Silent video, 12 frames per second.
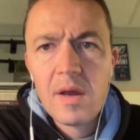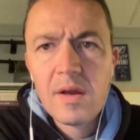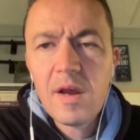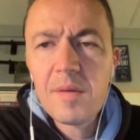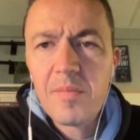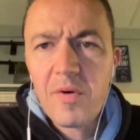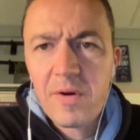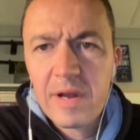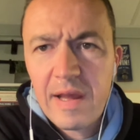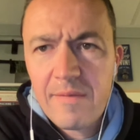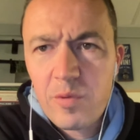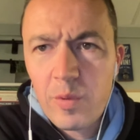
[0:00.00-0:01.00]
Good morning,
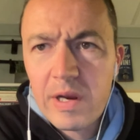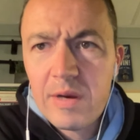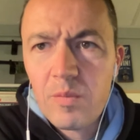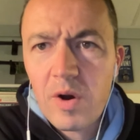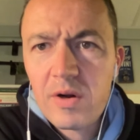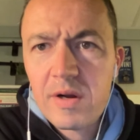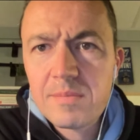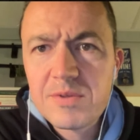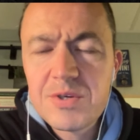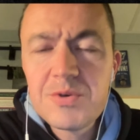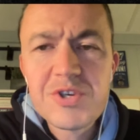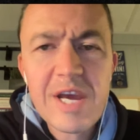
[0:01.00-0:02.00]
everyone, and welcome
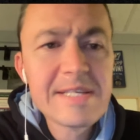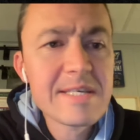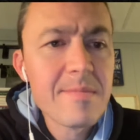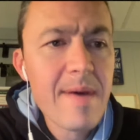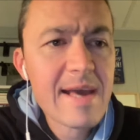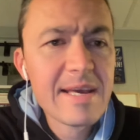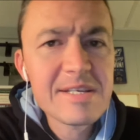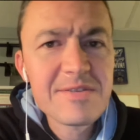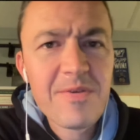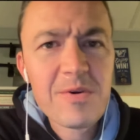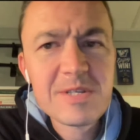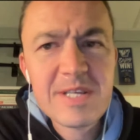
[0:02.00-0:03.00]
to Jason Mackey's
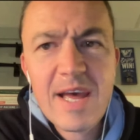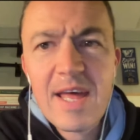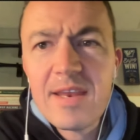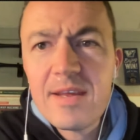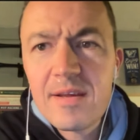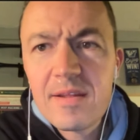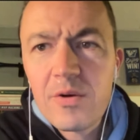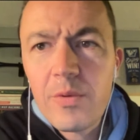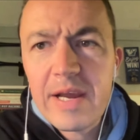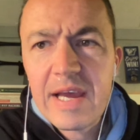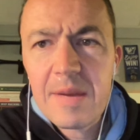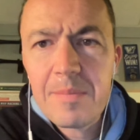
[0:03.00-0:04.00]
First 10, the
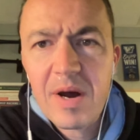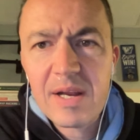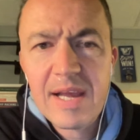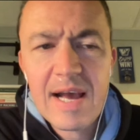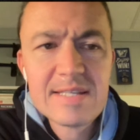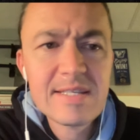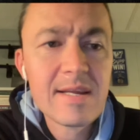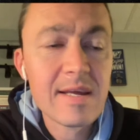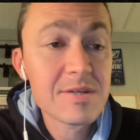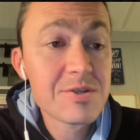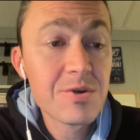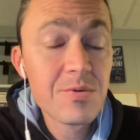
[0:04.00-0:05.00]
quick hit podcast that
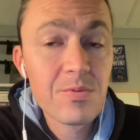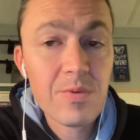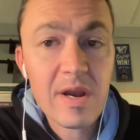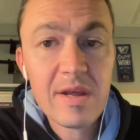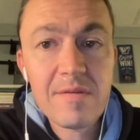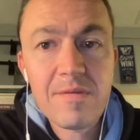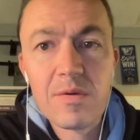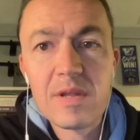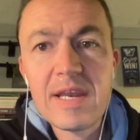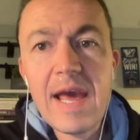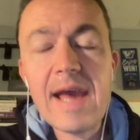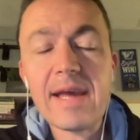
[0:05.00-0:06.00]
gets you ready for the
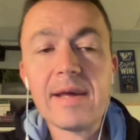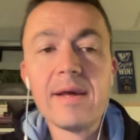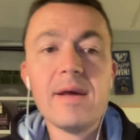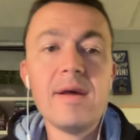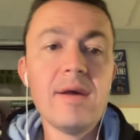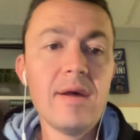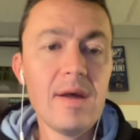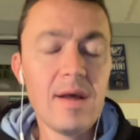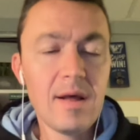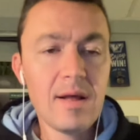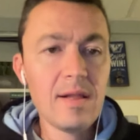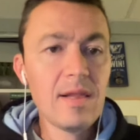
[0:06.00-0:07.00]
day.
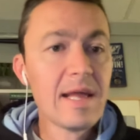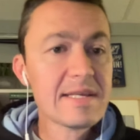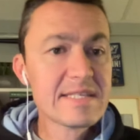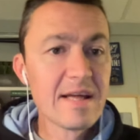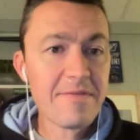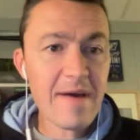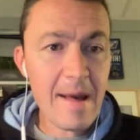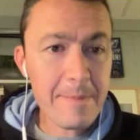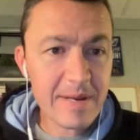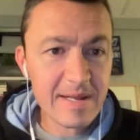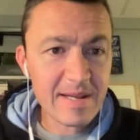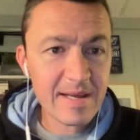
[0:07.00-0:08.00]
A lot of stuff
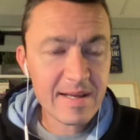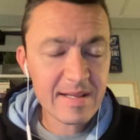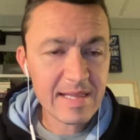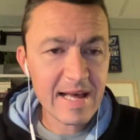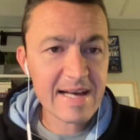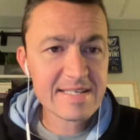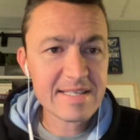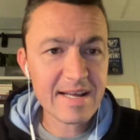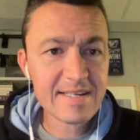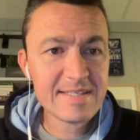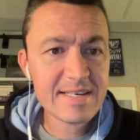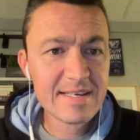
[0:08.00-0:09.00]
happening last
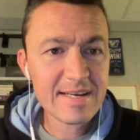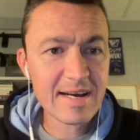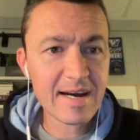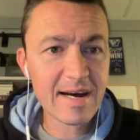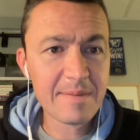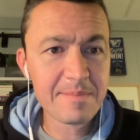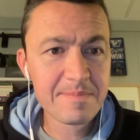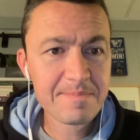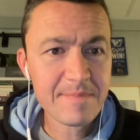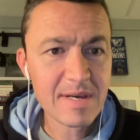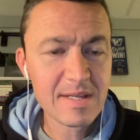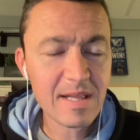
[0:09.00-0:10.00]
night. Um,
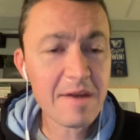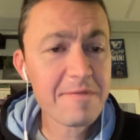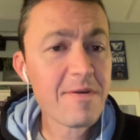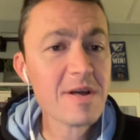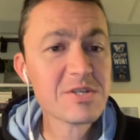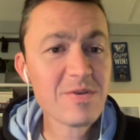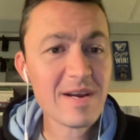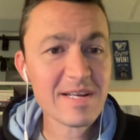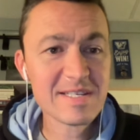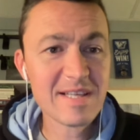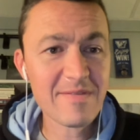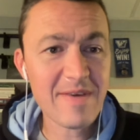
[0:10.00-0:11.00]
a lot of frustrating
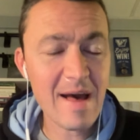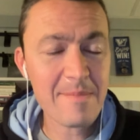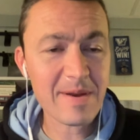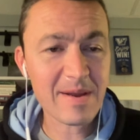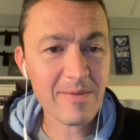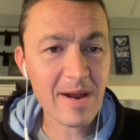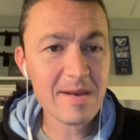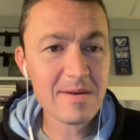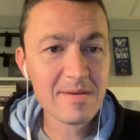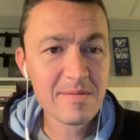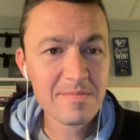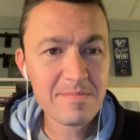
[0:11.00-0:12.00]
stuff happening, right?
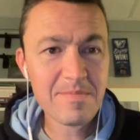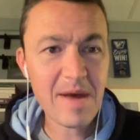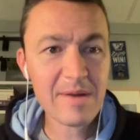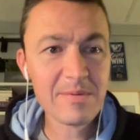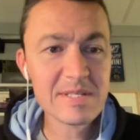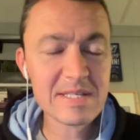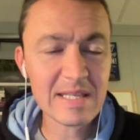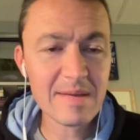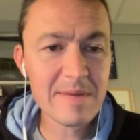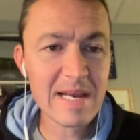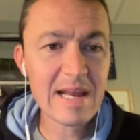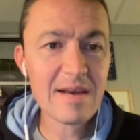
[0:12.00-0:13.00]
Penguins
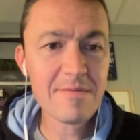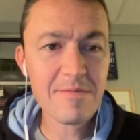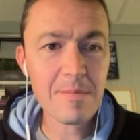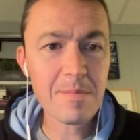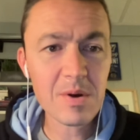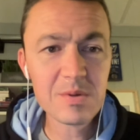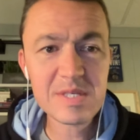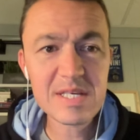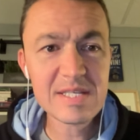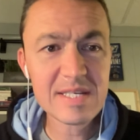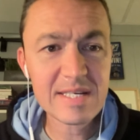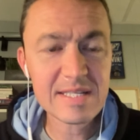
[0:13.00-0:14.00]
eliminated from
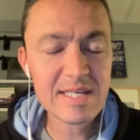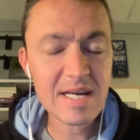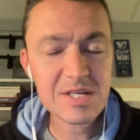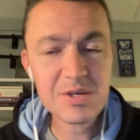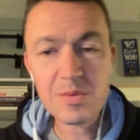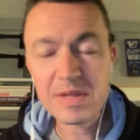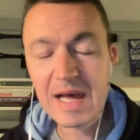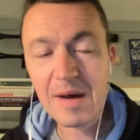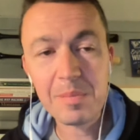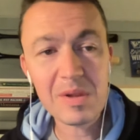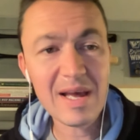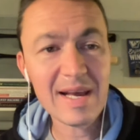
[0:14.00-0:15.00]
postseason contention without
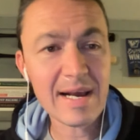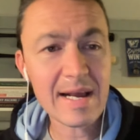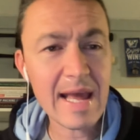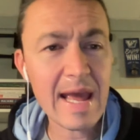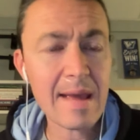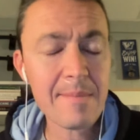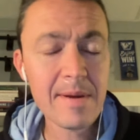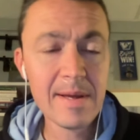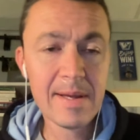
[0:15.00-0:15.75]
playing a game.